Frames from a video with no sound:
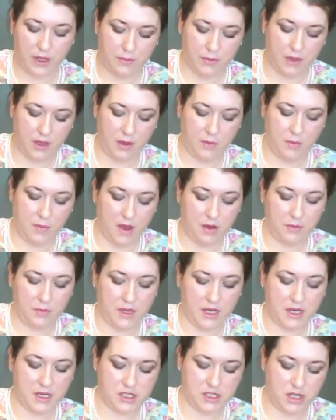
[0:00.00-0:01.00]
really well
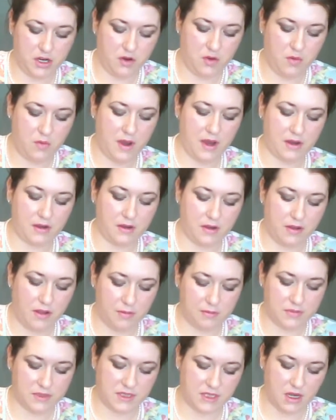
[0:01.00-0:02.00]
because you don't want
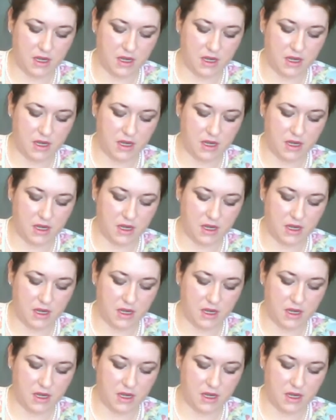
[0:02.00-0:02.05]
clumps